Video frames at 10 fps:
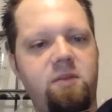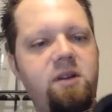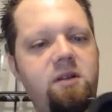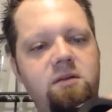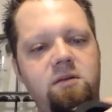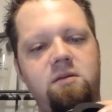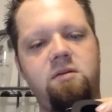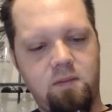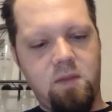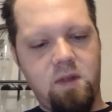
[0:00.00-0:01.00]
on me.
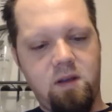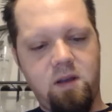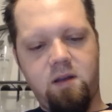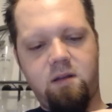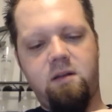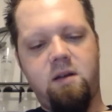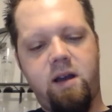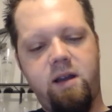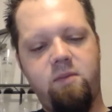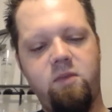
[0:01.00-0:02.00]
And
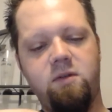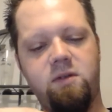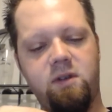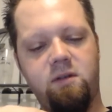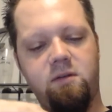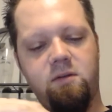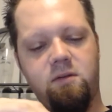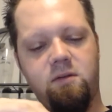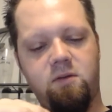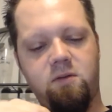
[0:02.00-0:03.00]
I am using
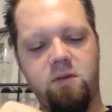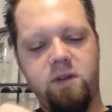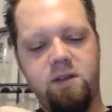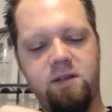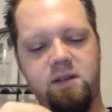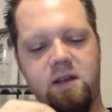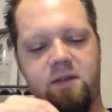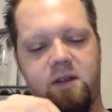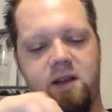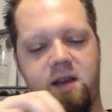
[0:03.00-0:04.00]

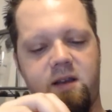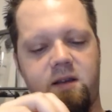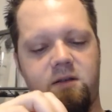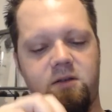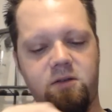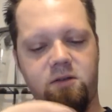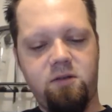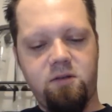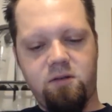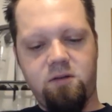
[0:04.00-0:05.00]
27
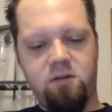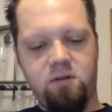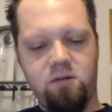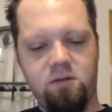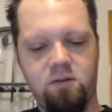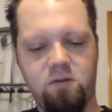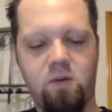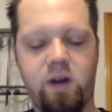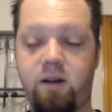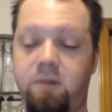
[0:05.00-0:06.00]
gauge
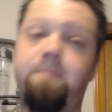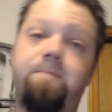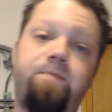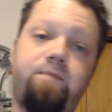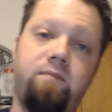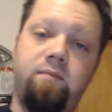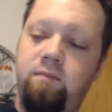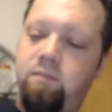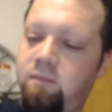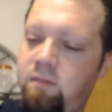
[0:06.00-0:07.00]
wire.
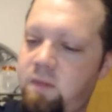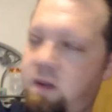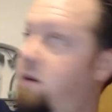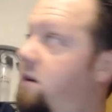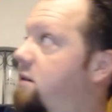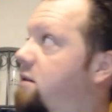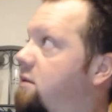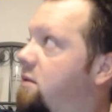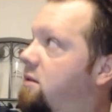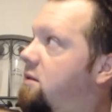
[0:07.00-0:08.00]
Right,
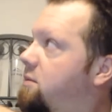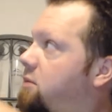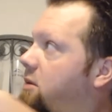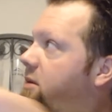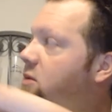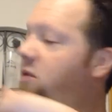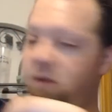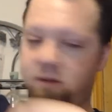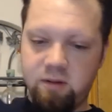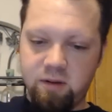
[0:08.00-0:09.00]
that's probably more
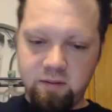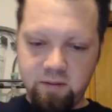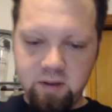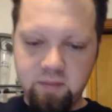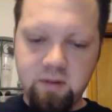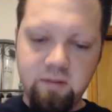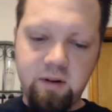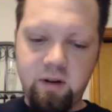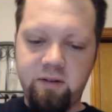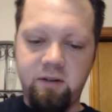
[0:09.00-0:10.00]
than 2 feet, but
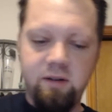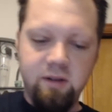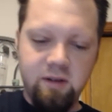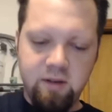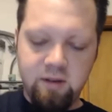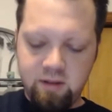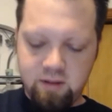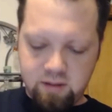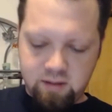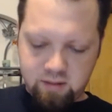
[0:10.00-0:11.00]
whatever.
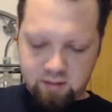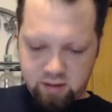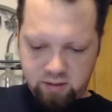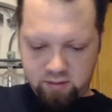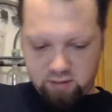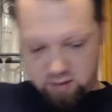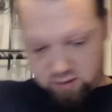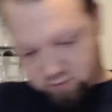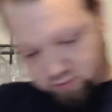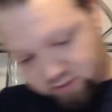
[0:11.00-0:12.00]
I use a lot of